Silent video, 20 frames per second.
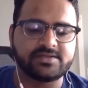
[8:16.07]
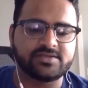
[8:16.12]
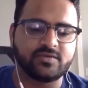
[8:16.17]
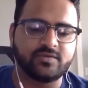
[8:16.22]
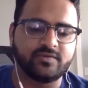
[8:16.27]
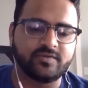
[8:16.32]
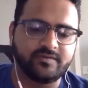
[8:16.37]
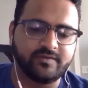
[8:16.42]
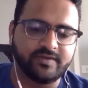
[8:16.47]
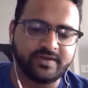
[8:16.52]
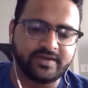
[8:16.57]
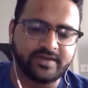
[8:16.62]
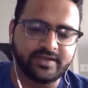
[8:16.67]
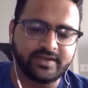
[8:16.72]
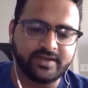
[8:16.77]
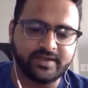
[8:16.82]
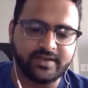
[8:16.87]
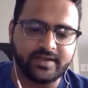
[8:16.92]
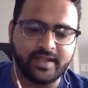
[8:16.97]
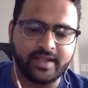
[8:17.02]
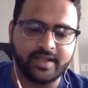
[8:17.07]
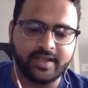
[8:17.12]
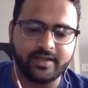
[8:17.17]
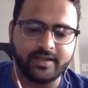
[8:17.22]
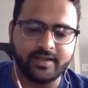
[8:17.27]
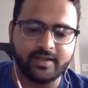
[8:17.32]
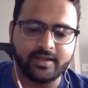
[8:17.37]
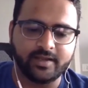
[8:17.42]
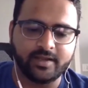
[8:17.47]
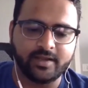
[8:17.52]
So we went ahead
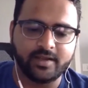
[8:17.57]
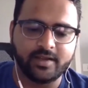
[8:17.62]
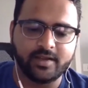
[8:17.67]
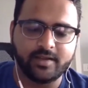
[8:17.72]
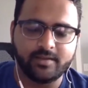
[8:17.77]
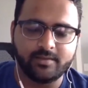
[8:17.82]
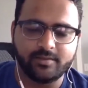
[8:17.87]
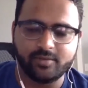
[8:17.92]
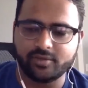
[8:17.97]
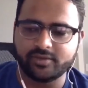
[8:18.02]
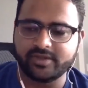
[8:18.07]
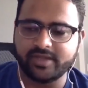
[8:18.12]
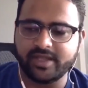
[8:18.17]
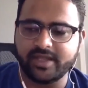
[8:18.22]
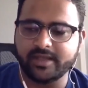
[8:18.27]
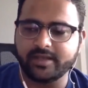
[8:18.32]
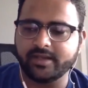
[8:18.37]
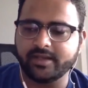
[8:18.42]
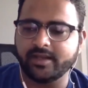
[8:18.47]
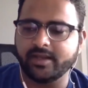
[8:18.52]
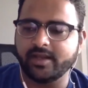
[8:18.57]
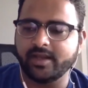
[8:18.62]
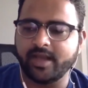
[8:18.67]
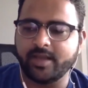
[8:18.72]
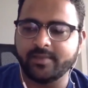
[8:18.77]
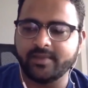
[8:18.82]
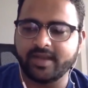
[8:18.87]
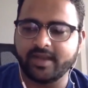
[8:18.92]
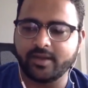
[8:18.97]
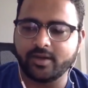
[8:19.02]
and booked that.
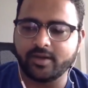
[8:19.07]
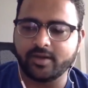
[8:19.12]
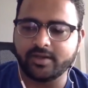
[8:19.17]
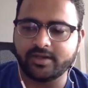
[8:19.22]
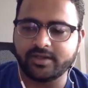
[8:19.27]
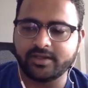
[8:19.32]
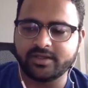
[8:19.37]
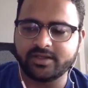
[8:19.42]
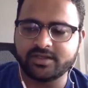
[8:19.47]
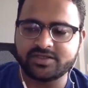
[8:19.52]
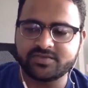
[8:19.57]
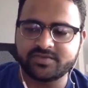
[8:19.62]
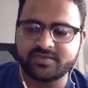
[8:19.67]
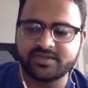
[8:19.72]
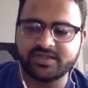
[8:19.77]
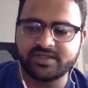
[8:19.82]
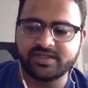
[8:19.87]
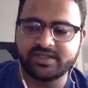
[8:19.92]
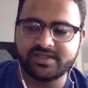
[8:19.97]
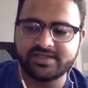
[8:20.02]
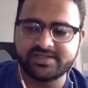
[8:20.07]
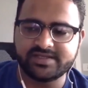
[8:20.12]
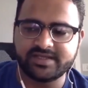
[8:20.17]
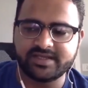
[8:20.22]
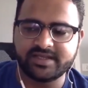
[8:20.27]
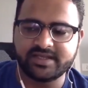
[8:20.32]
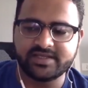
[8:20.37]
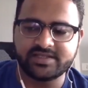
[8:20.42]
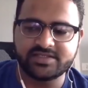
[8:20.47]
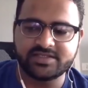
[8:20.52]
I mean, I got in touch with the
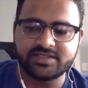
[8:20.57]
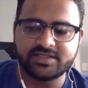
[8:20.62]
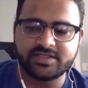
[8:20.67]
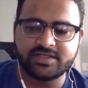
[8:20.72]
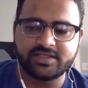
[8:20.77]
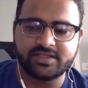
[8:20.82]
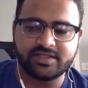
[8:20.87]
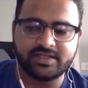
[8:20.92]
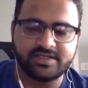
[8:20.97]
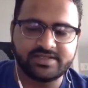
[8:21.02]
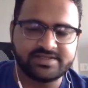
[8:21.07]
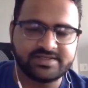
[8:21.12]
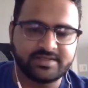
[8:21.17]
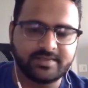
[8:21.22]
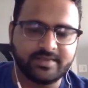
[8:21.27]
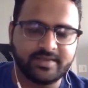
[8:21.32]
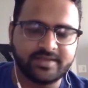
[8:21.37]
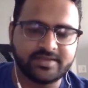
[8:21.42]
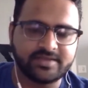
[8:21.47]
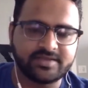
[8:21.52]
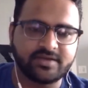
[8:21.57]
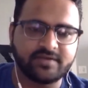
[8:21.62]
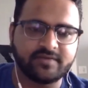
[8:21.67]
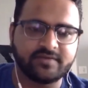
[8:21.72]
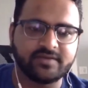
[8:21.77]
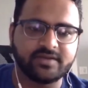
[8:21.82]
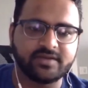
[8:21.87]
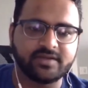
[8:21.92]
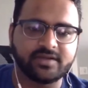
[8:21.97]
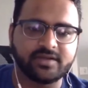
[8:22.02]
leasing agent, leasing manager
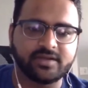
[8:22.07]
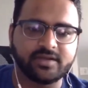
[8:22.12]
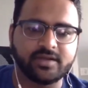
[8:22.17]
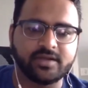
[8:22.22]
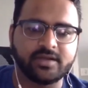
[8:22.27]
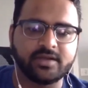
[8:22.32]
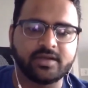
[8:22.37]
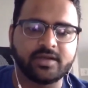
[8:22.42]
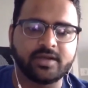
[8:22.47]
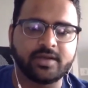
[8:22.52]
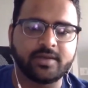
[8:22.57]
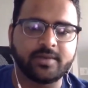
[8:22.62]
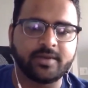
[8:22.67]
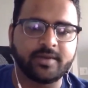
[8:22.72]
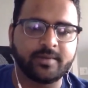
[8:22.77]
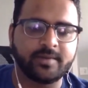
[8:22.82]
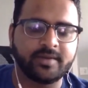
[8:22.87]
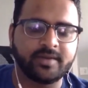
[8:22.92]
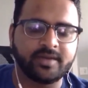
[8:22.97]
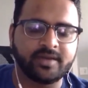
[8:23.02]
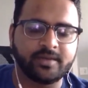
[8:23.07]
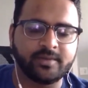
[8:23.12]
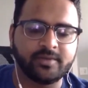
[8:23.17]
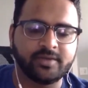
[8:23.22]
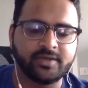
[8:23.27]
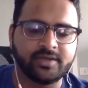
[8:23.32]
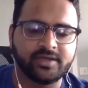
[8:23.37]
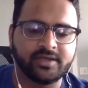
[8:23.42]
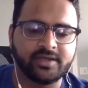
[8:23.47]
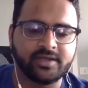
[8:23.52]
of the apartment
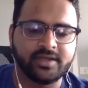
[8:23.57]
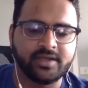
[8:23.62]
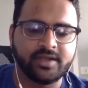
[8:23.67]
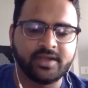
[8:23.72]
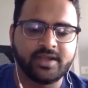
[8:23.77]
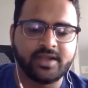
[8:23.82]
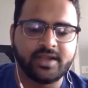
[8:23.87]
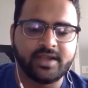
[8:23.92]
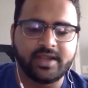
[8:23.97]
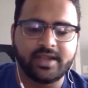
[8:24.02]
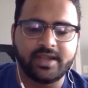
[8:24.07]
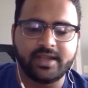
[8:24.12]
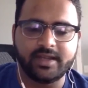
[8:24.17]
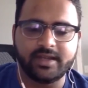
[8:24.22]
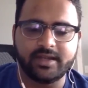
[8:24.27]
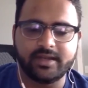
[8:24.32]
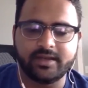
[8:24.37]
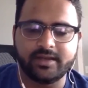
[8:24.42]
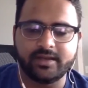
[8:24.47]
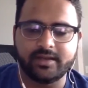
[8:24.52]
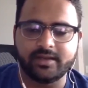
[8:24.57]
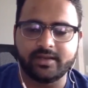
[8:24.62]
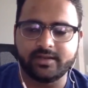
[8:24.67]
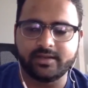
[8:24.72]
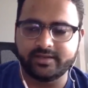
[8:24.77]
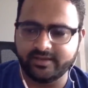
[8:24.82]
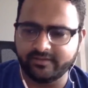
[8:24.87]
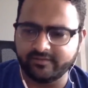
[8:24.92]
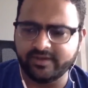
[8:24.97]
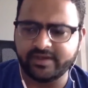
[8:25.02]
community, and
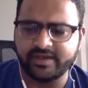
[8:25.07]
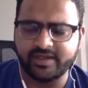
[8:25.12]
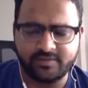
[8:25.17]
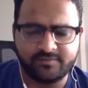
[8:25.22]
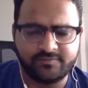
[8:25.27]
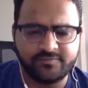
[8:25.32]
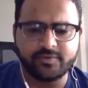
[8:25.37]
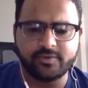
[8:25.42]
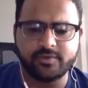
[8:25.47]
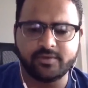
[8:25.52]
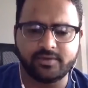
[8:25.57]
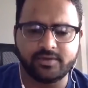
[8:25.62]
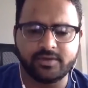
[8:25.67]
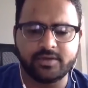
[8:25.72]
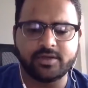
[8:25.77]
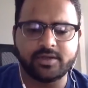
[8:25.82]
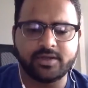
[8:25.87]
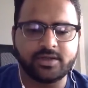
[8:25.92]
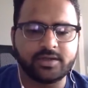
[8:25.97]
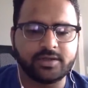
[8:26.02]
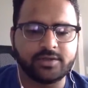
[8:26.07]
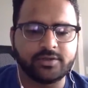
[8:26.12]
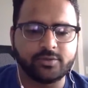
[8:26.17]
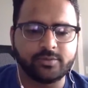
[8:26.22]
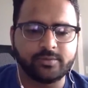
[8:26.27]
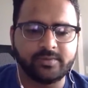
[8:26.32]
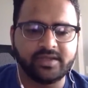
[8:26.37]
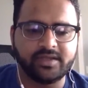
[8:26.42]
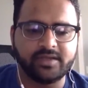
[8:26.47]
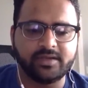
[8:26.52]
they were helpful
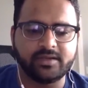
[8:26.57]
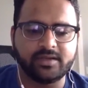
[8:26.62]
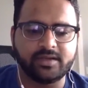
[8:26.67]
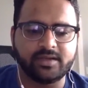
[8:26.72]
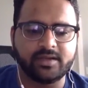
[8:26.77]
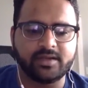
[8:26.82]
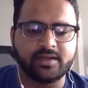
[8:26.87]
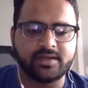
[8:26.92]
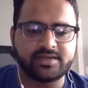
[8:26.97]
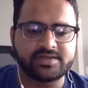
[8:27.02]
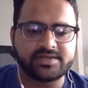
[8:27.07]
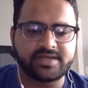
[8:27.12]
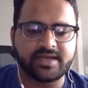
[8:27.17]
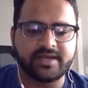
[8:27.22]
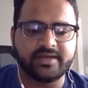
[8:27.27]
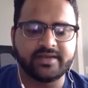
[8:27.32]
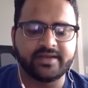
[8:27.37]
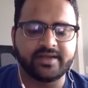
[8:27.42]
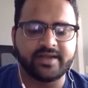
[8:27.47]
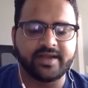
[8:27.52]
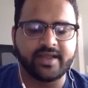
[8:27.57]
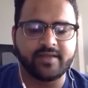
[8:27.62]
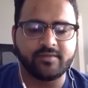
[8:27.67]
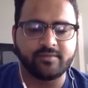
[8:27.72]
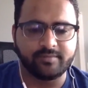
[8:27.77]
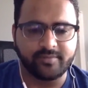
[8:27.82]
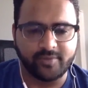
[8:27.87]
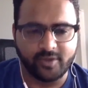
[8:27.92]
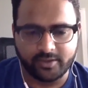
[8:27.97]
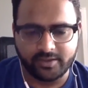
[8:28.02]
to me, understanding that
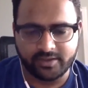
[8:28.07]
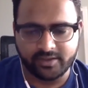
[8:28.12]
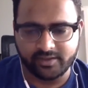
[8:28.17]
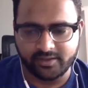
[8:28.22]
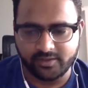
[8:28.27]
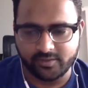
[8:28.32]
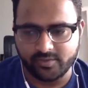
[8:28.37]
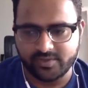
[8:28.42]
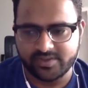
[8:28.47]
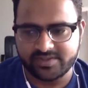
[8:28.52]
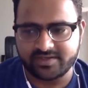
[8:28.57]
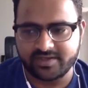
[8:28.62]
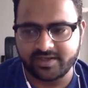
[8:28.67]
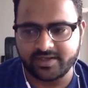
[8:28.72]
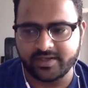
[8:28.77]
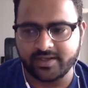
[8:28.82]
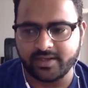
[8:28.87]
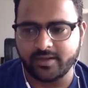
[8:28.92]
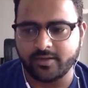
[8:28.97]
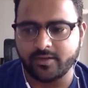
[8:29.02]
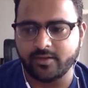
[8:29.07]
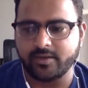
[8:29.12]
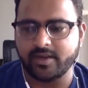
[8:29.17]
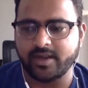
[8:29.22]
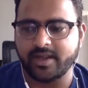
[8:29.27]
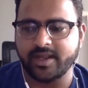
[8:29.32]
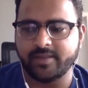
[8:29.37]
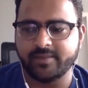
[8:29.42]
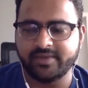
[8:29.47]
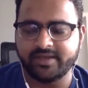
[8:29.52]
I'm not in US right now,
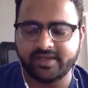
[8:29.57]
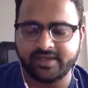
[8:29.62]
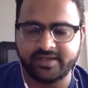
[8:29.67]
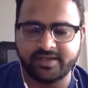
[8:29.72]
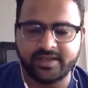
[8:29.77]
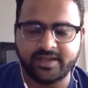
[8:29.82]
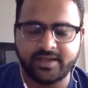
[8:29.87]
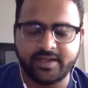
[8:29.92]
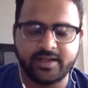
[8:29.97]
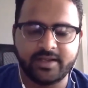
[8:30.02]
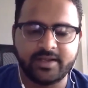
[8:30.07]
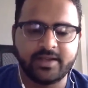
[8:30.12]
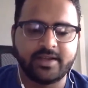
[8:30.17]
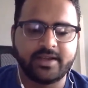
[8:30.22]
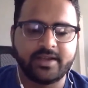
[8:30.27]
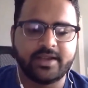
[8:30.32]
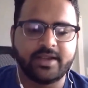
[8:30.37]
I'm in India.